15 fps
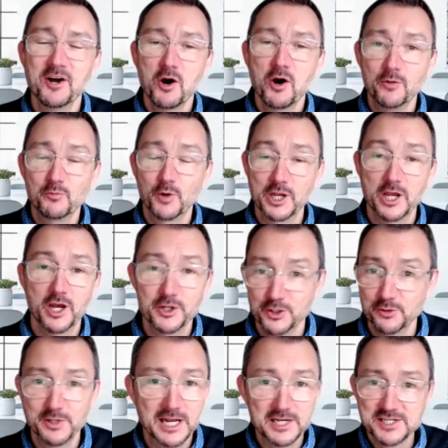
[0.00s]
And are
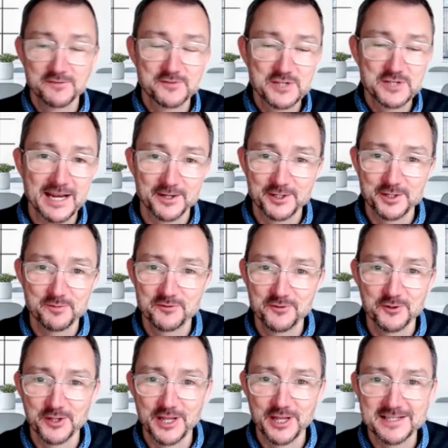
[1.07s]
you native to Canada
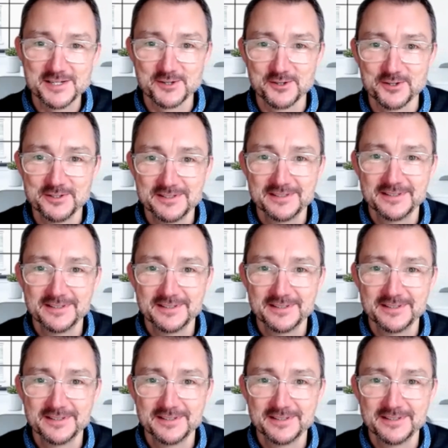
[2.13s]
before that? Or?